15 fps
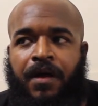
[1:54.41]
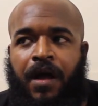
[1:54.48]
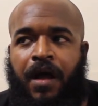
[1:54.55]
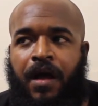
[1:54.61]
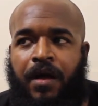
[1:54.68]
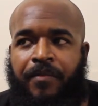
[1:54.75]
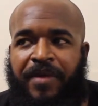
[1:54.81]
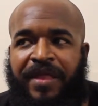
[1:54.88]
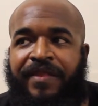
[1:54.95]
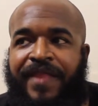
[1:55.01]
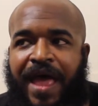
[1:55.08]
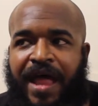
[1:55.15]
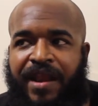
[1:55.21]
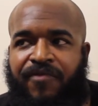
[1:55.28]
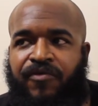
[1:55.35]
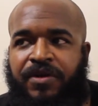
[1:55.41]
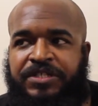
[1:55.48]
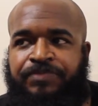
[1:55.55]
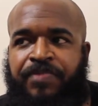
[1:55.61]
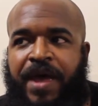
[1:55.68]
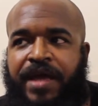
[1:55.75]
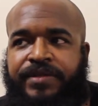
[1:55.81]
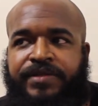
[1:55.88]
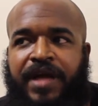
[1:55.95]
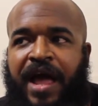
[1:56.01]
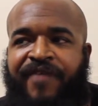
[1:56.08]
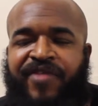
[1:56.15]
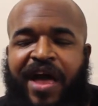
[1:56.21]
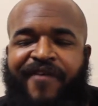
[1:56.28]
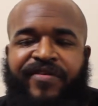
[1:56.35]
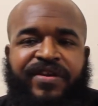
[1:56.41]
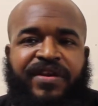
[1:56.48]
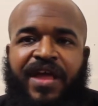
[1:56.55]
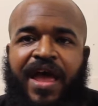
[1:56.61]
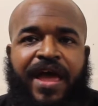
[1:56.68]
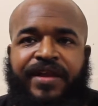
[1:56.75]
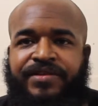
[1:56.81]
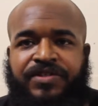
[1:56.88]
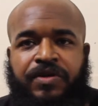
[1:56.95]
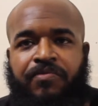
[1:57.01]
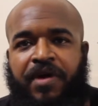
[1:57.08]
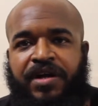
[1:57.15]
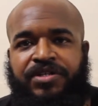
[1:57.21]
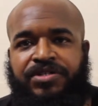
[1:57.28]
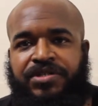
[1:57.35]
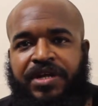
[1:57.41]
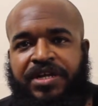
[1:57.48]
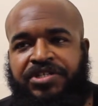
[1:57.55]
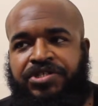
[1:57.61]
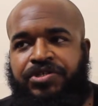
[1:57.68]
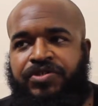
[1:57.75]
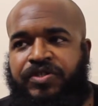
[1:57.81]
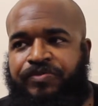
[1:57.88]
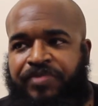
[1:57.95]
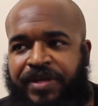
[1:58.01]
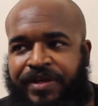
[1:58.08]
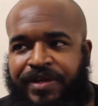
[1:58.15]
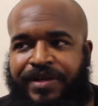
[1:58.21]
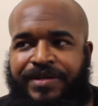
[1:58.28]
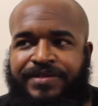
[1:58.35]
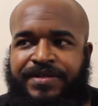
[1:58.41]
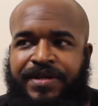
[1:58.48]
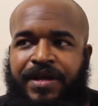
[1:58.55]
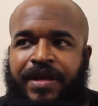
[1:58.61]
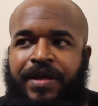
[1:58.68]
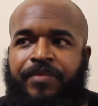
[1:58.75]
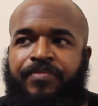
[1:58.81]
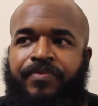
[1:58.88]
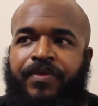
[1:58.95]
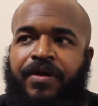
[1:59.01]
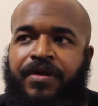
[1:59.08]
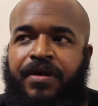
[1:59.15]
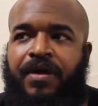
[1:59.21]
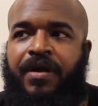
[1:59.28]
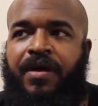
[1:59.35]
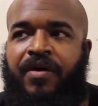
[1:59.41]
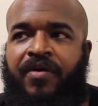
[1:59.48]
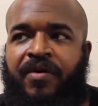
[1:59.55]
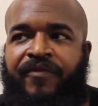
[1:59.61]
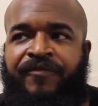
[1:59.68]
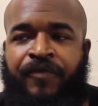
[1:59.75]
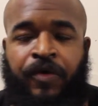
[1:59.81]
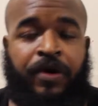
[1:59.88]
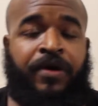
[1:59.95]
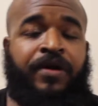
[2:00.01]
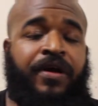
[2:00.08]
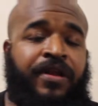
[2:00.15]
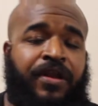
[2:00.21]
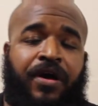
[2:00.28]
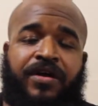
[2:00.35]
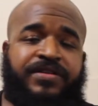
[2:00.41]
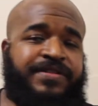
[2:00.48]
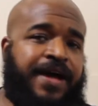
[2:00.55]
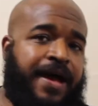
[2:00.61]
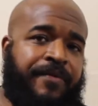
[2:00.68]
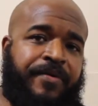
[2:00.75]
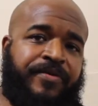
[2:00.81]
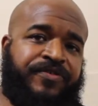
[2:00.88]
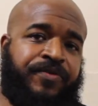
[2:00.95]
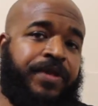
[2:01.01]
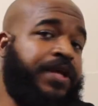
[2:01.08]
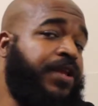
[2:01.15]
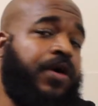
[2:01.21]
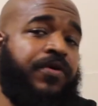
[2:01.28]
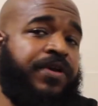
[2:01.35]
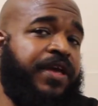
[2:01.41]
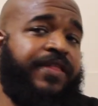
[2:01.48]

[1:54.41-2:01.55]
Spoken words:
In that respect, I haven't had too much issues because for a long time it was really low key